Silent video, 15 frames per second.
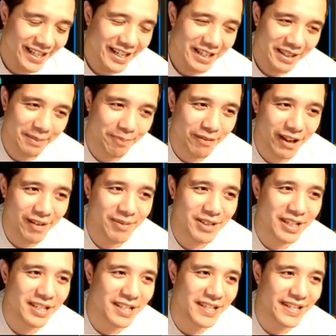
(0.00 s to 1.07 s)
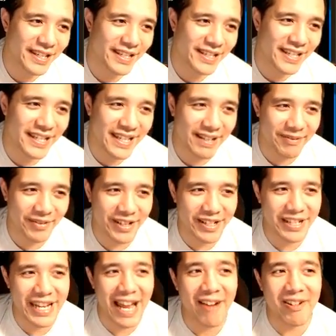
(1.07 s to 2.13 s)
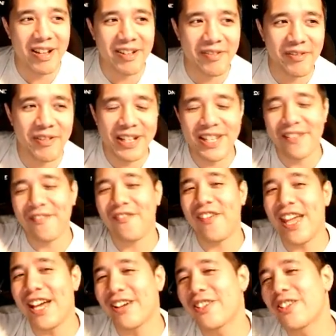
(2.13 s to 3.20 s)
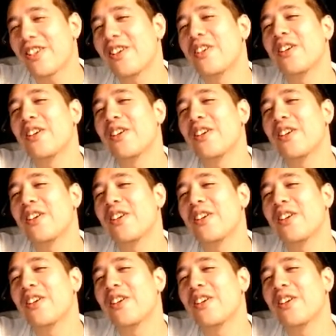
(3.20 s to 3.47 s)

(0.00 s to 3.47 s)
The problem is she now when it fails,